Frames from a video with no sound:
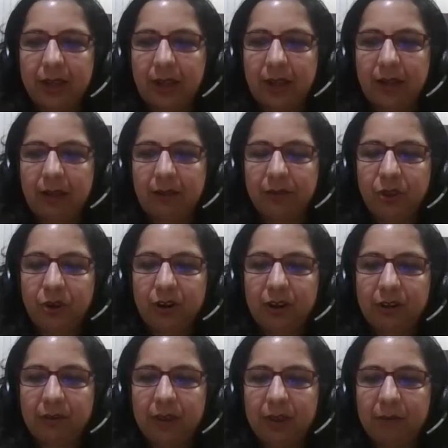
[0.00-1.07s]

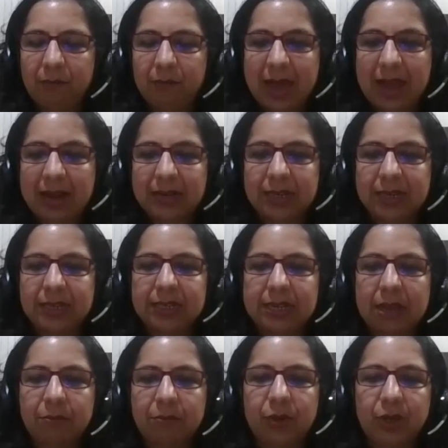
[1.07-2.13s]
you're impacting
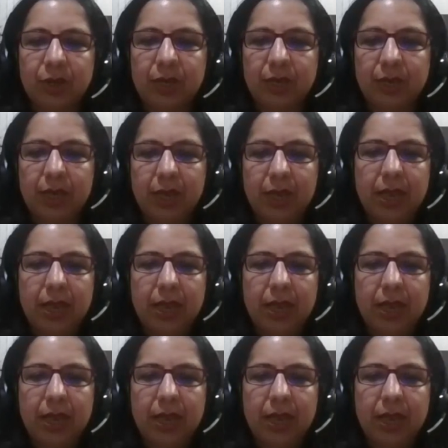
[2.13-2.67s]
somebody